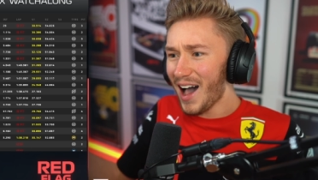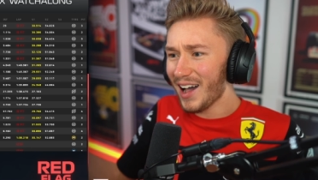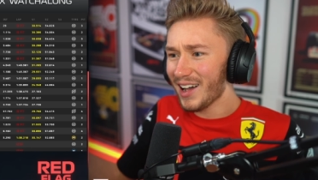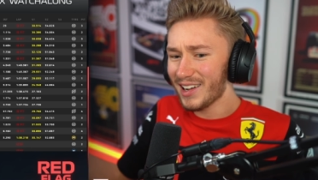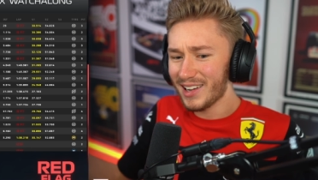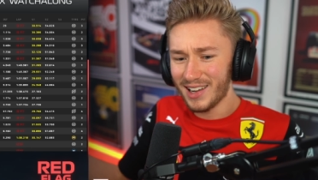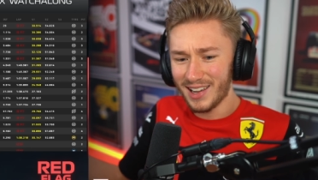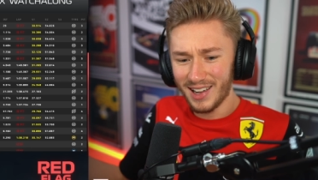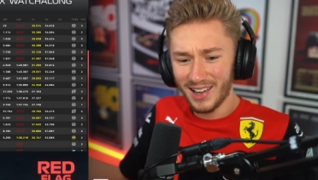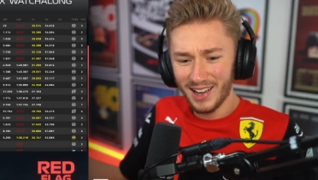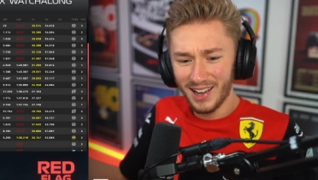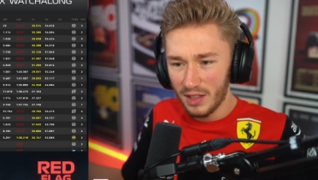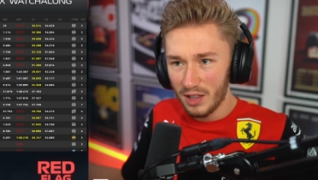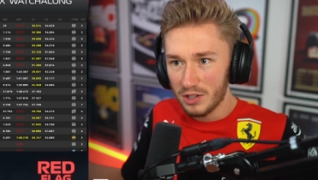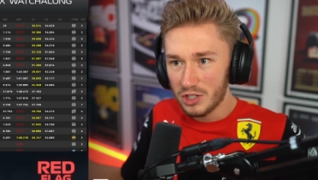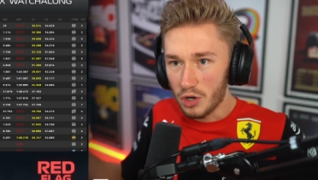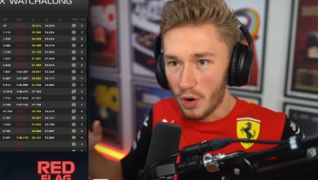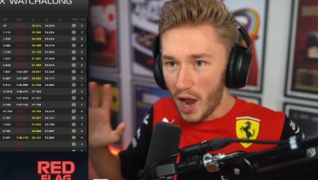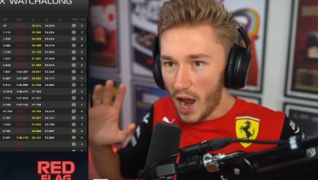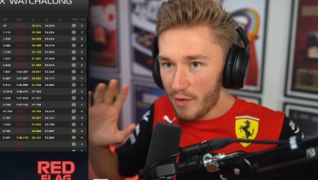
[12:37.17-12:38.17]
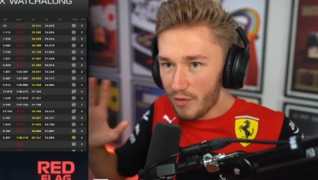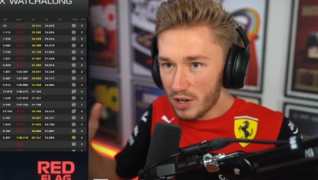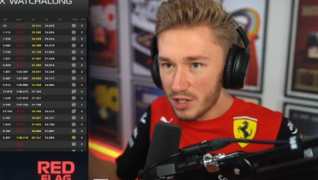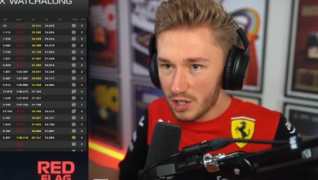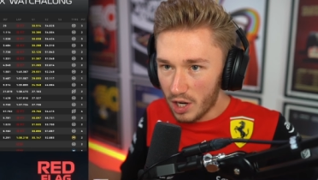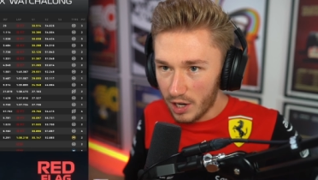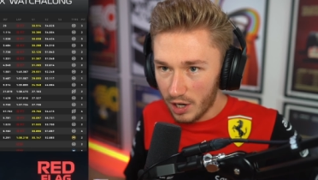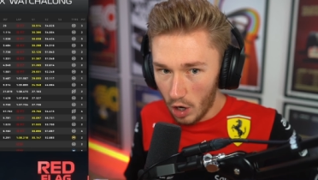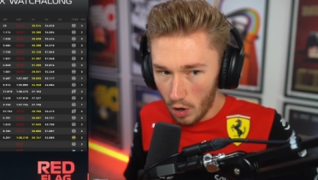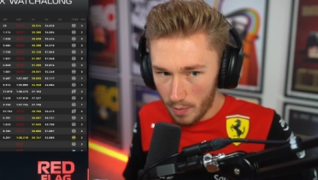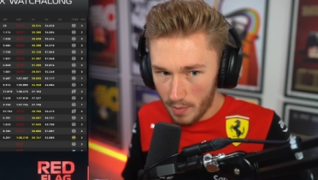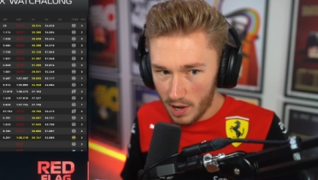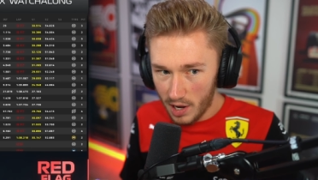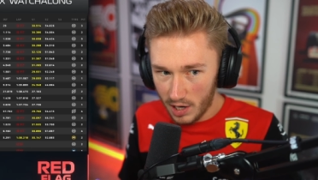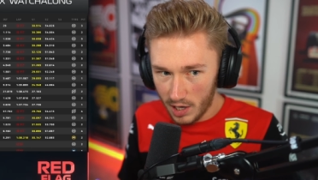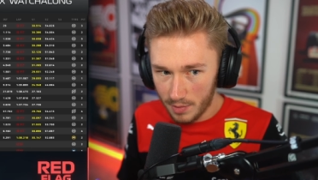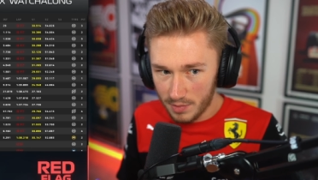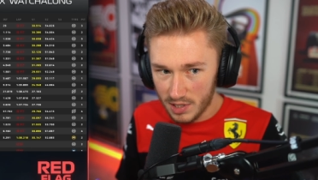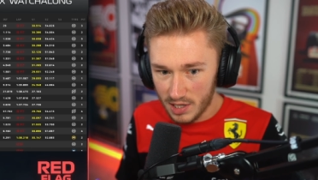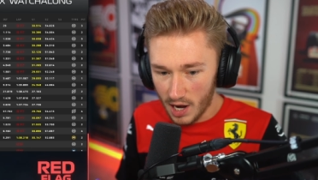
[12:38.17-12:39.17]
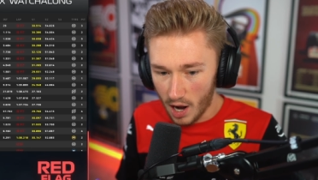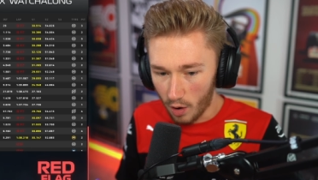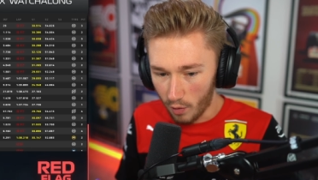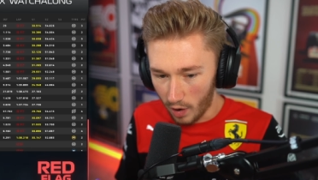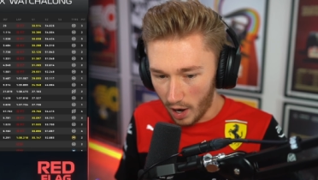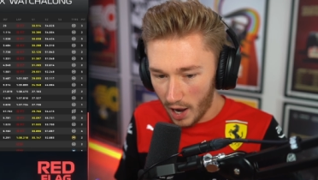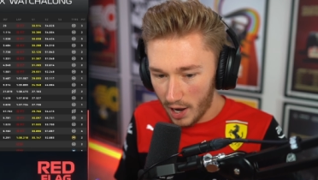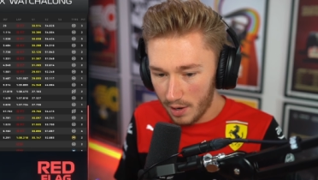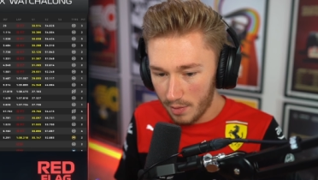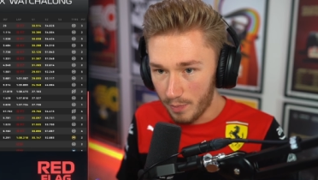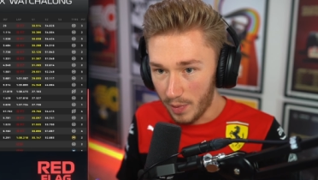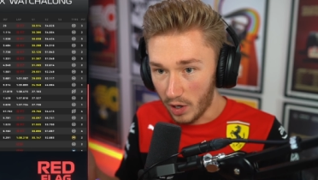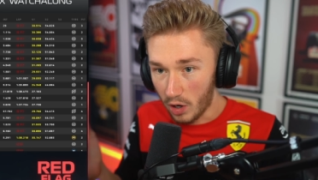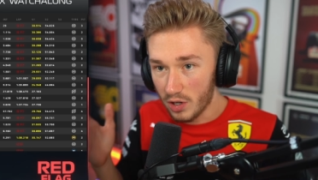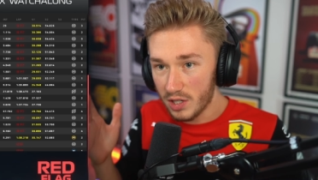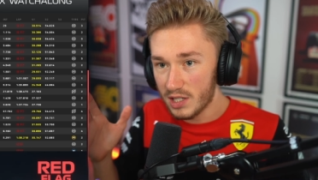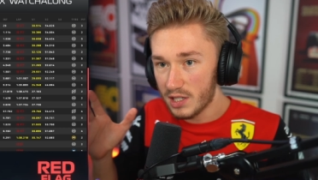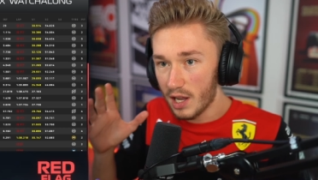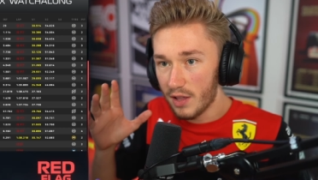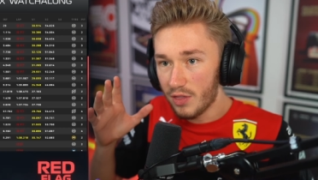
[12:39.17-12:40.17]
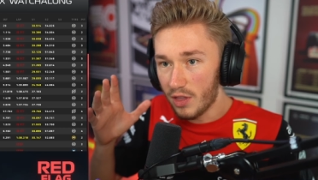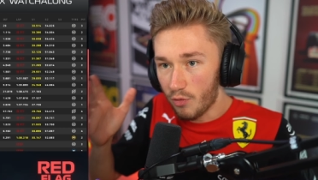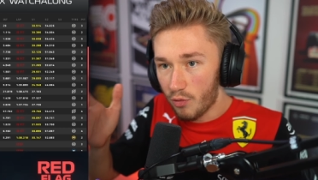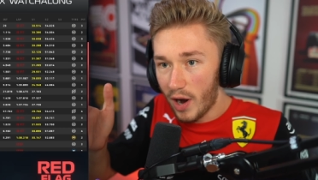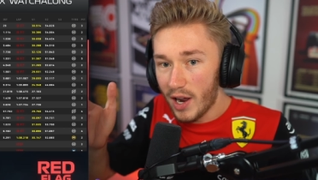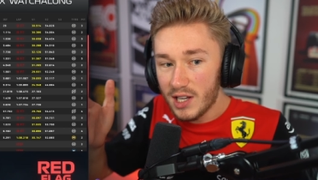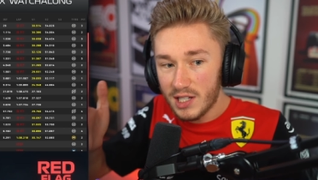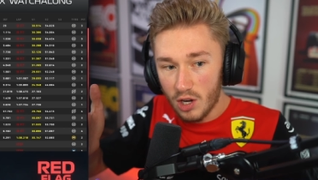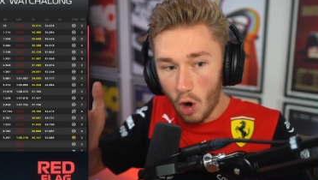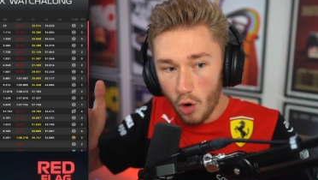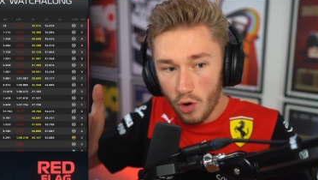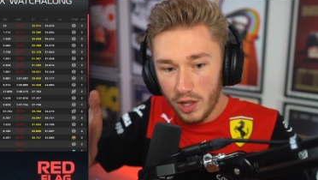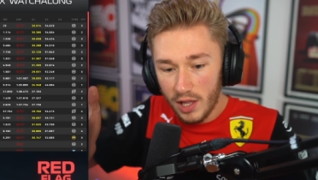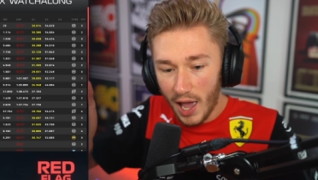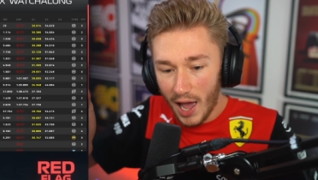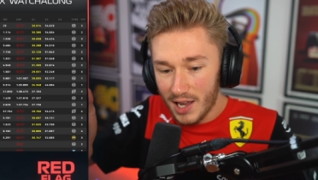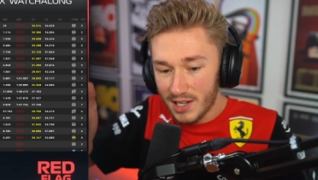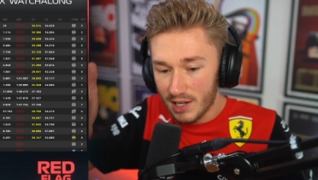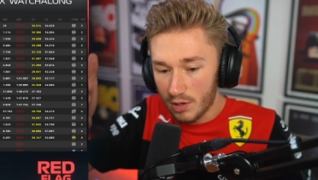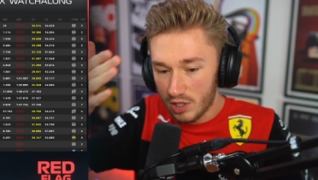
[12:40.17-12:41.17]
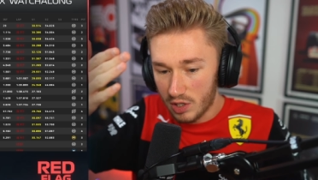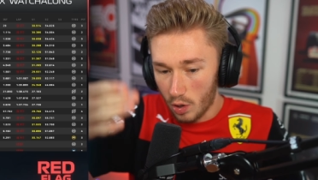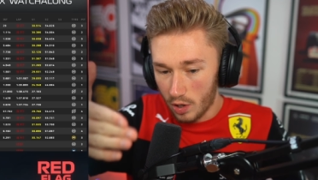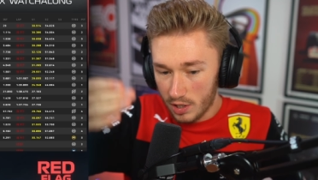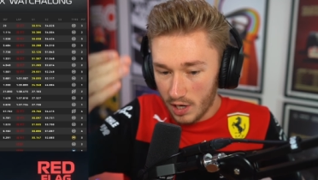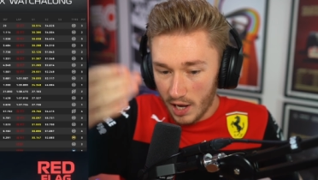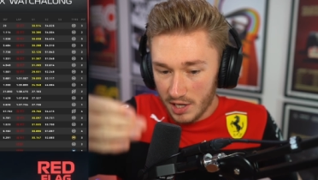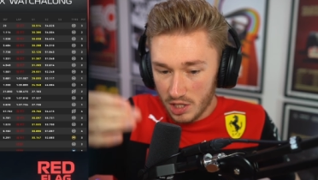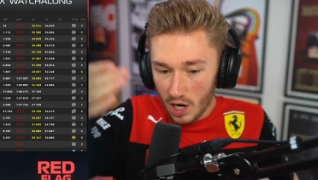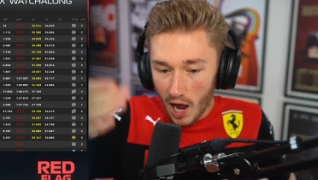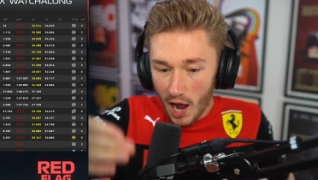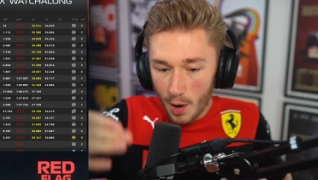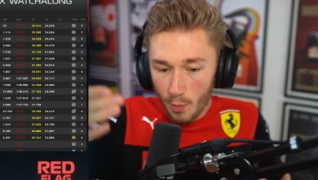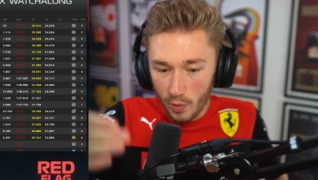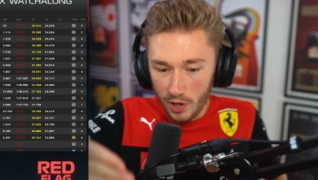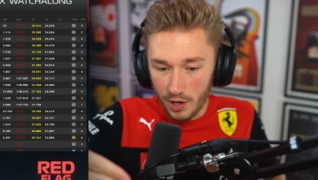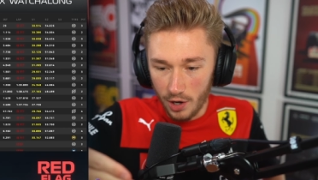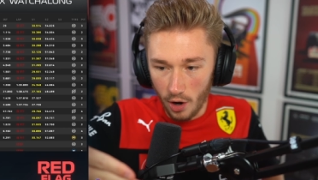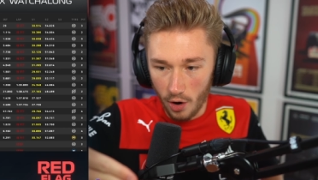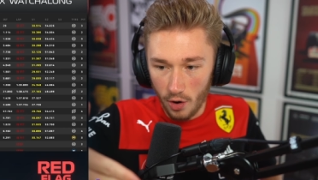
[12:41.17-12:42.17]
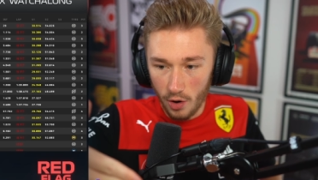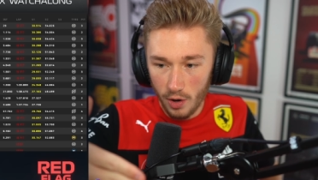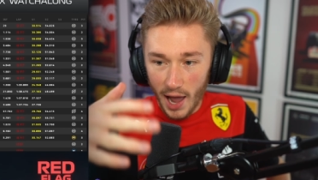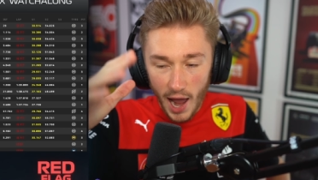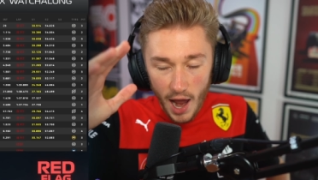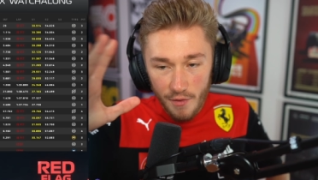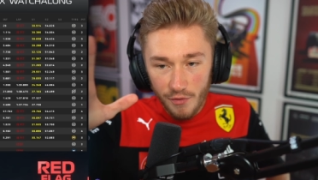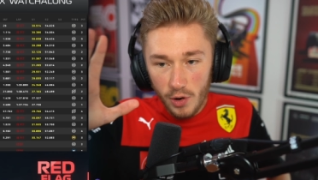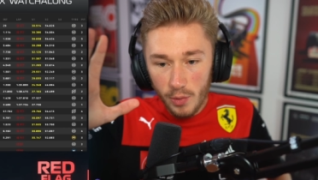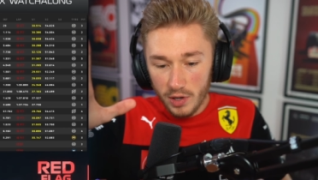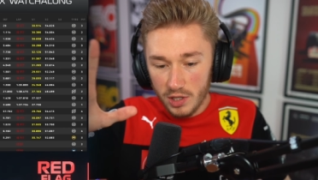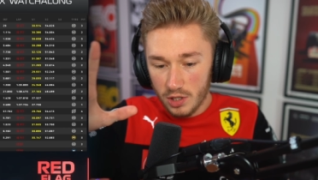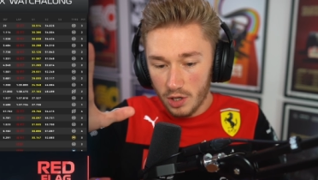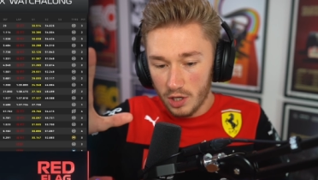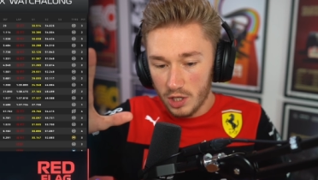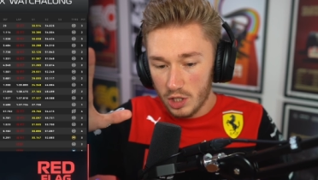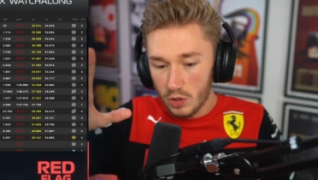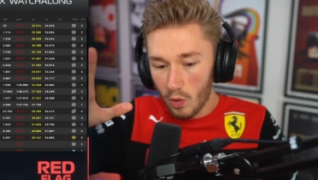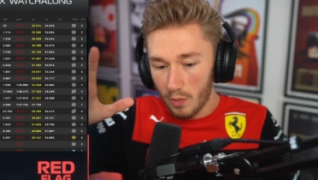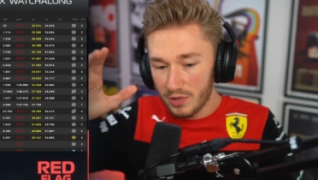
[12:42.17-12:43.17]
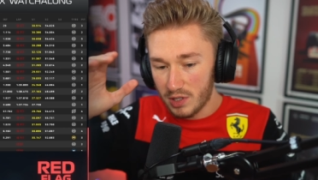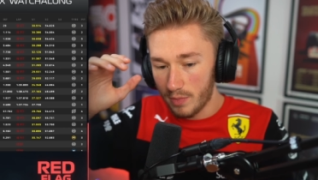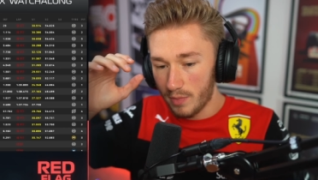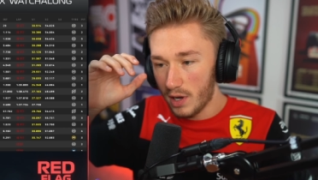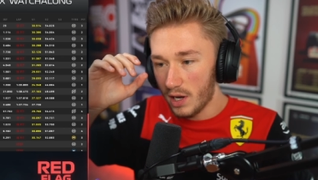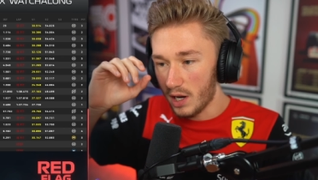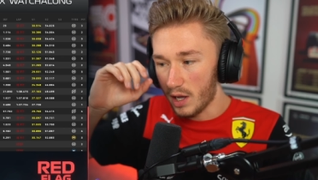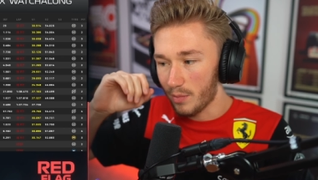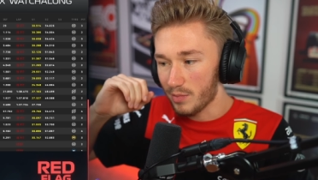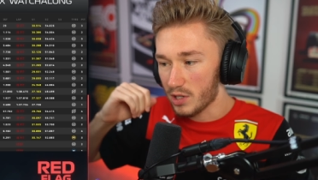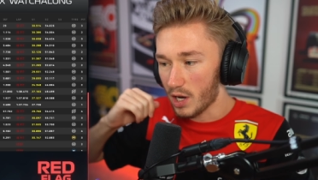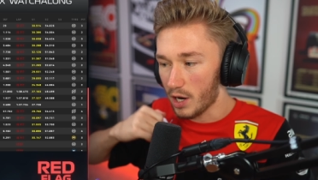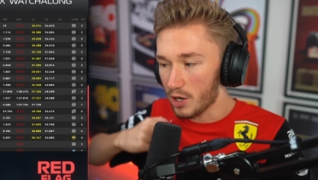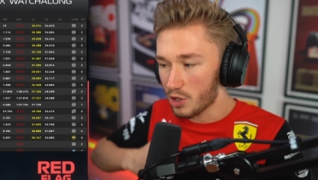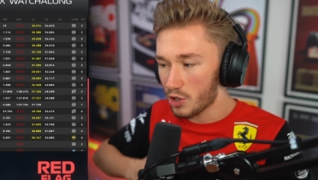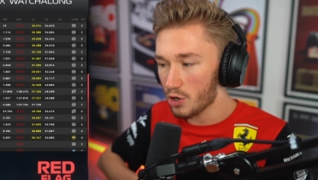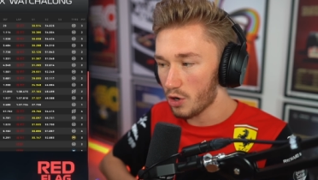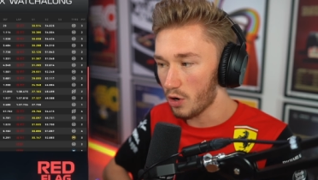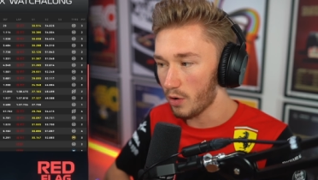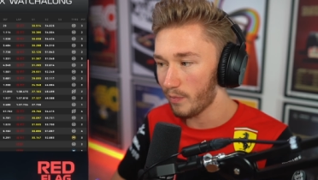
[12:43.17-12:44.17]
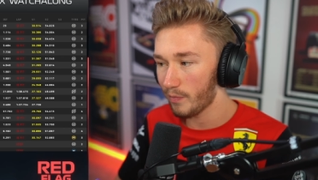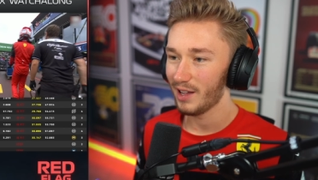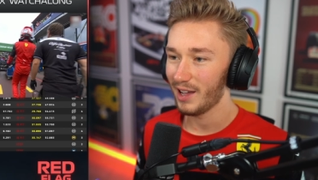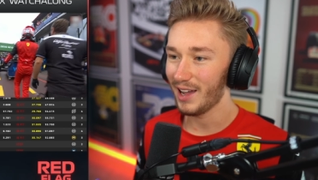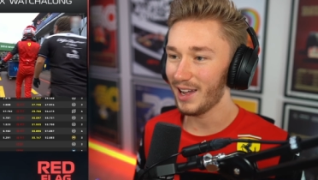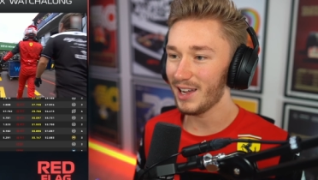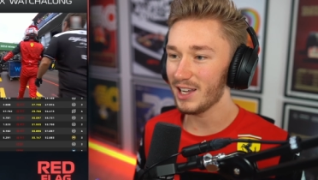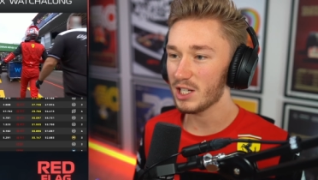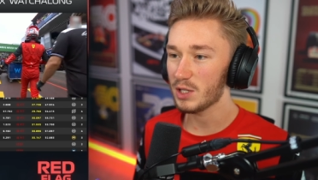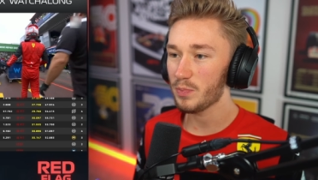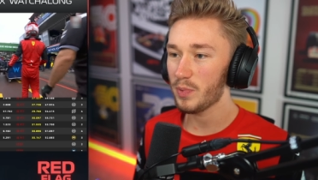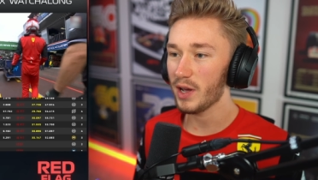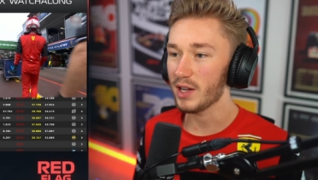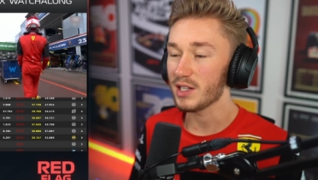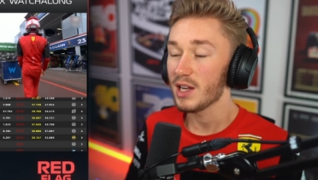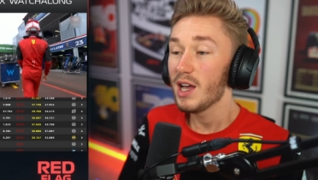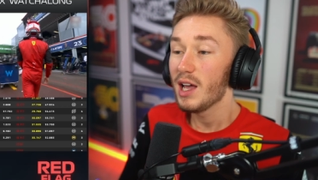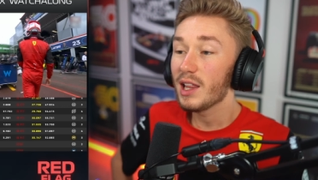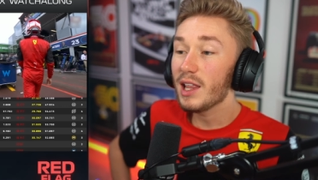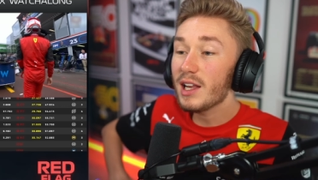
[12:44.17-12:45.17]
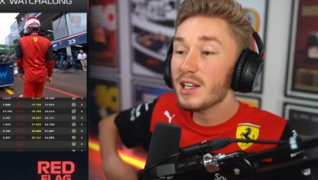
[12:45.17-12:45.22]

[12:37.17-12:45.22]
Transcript: fuck? So everyone's going to go mediums now, right? Because the race only has a, a time window. Everyone's going to swap to mediums, I assume. He's pissed.